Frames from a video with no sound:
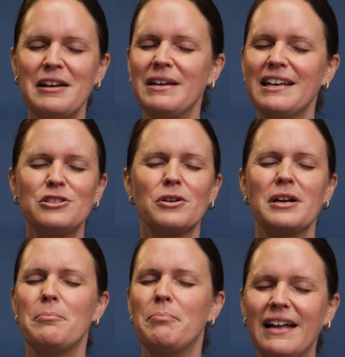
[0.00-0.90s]
because you're
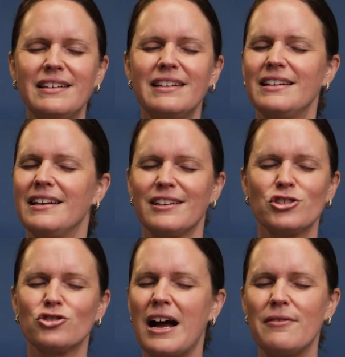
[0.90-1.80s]
an abundant and
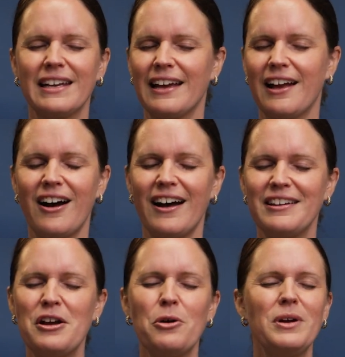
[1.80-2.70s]
extravagant God.